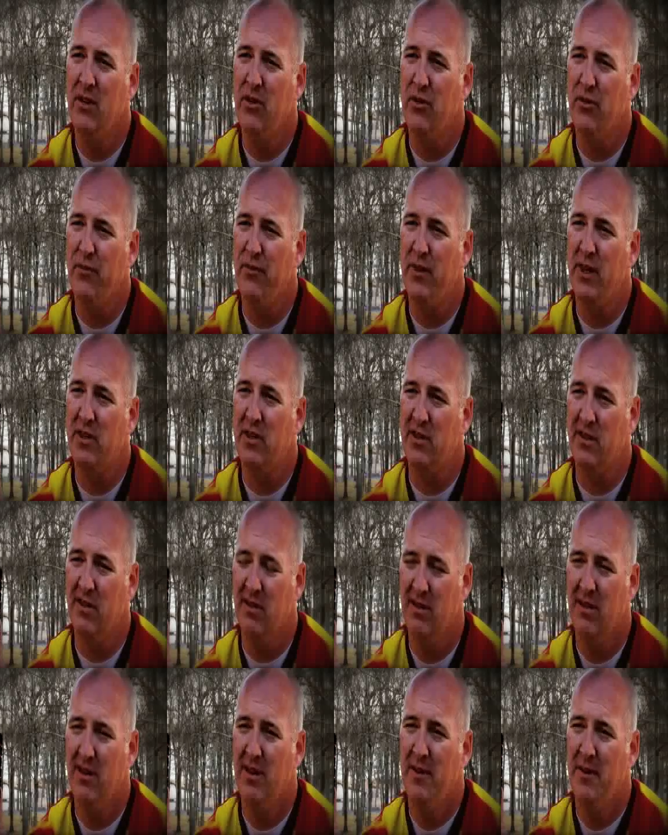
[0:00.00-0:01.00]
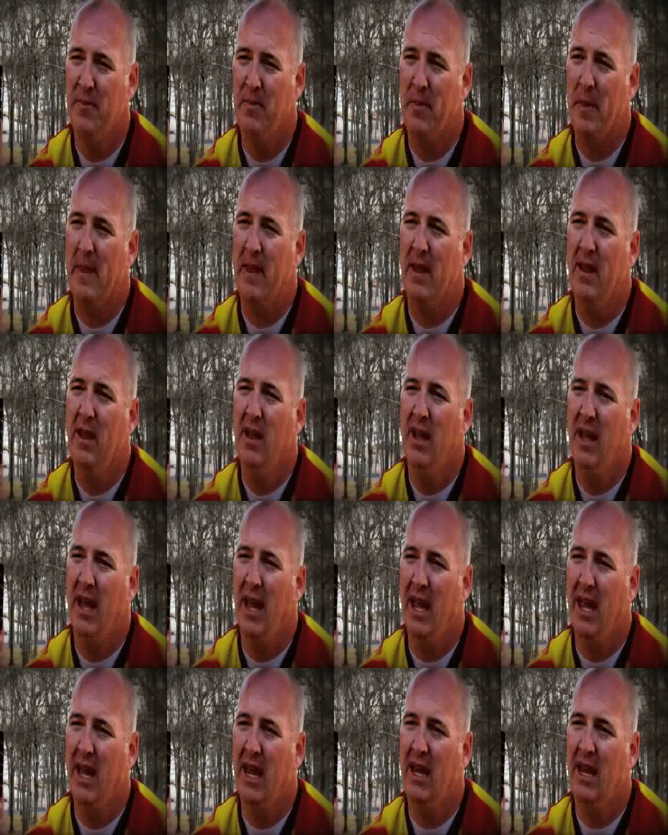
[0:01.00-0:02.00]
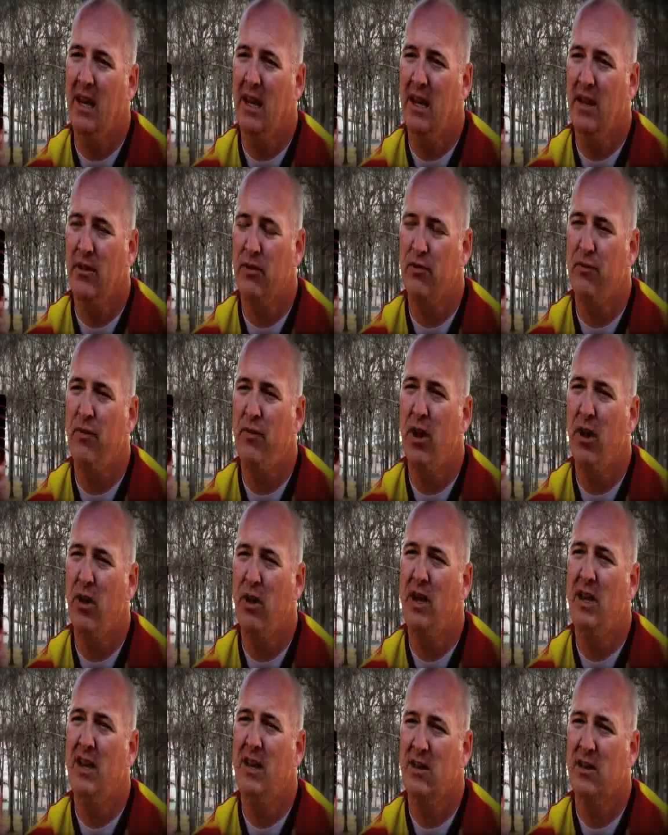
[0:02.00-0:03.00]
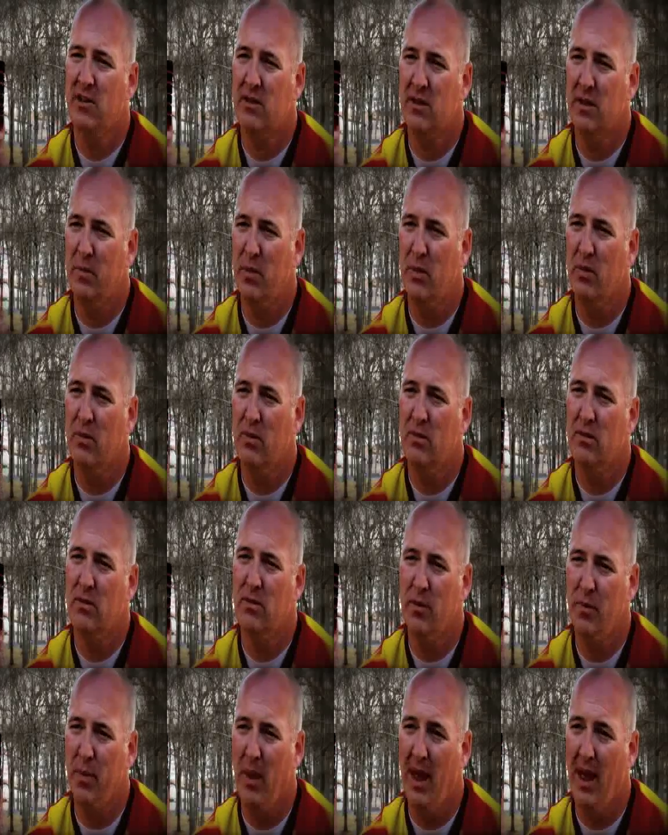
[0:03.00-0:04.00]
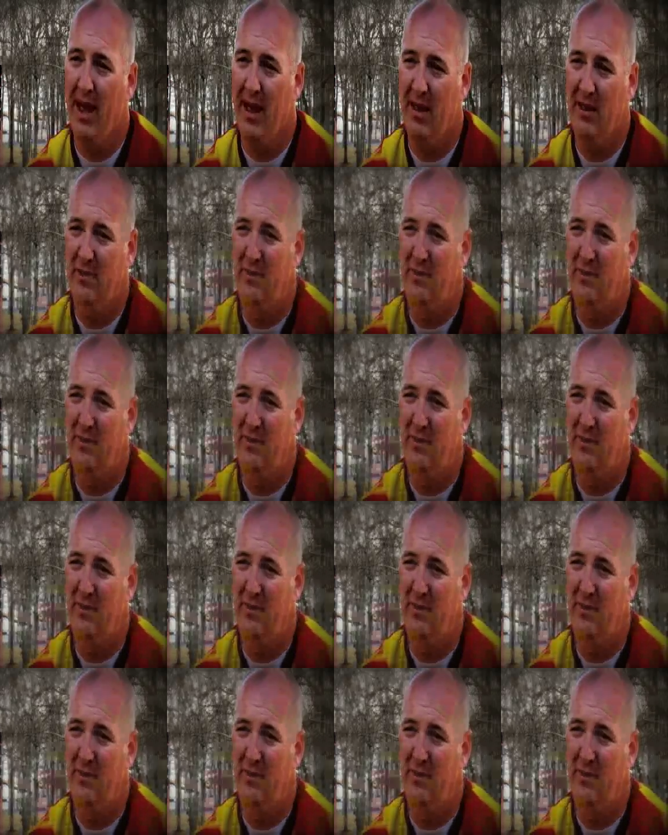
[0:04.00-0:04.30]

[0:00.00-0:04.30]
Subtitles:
of your fishing. And it is very simple to apply.